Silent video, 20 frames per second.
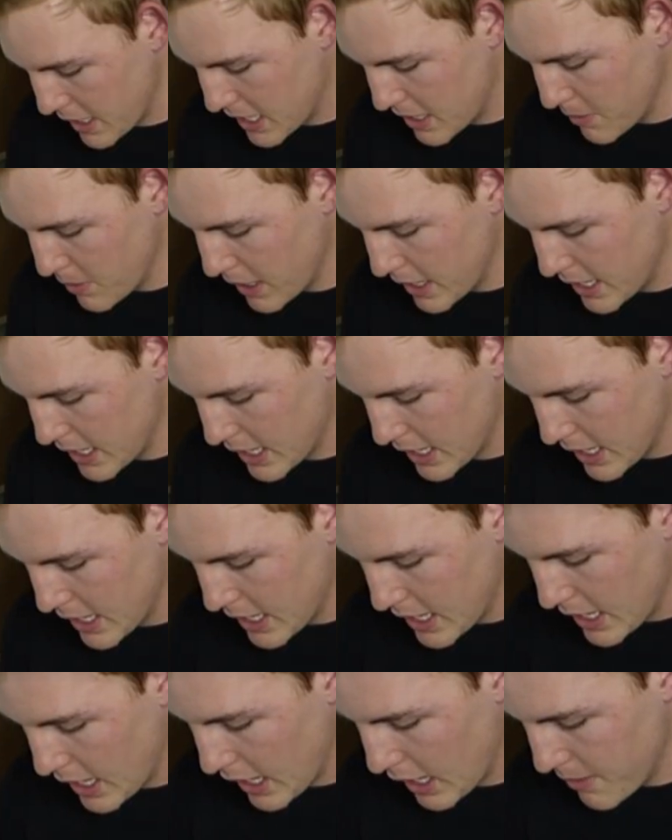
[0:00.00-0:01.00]
Becky Bunny,
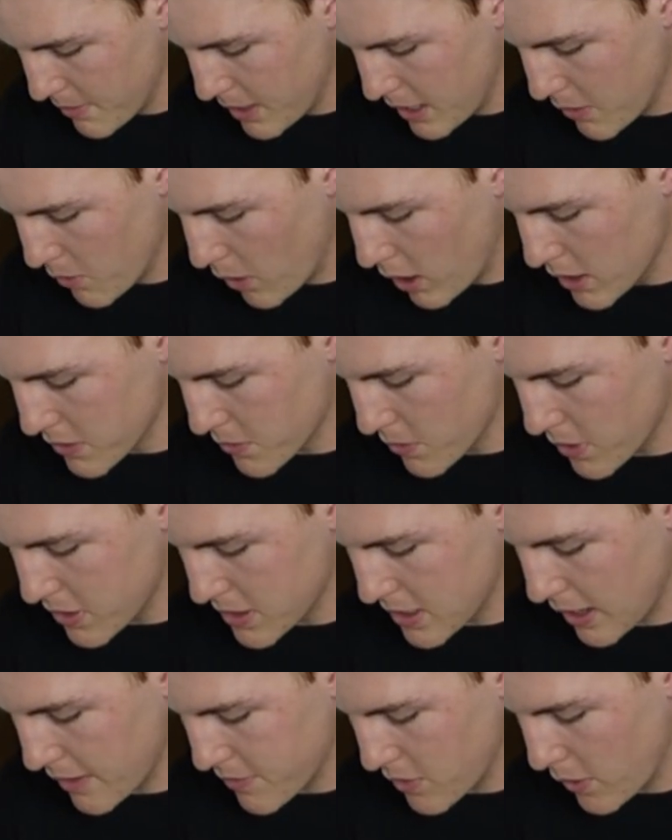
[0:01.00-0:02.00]
how many wild
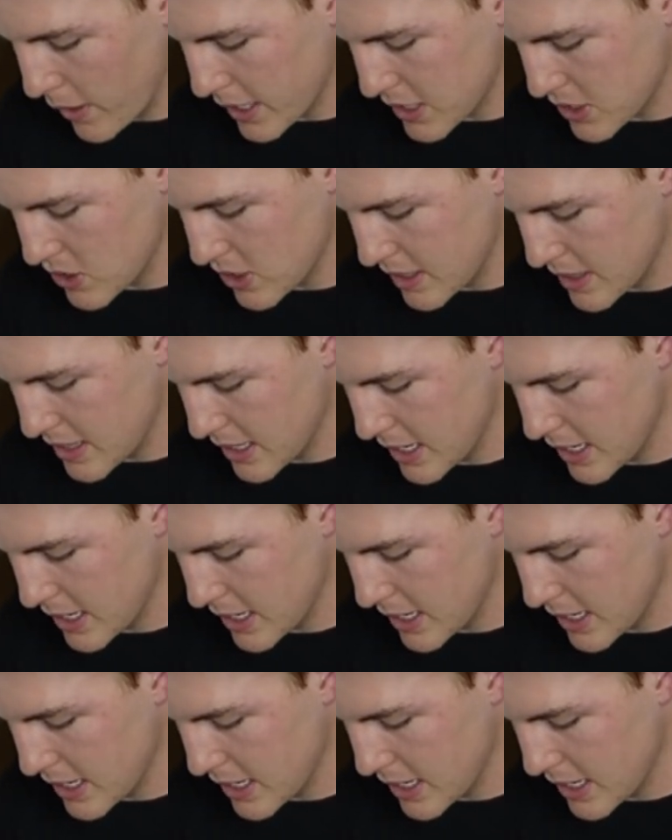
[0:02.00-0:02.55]
roos have you actually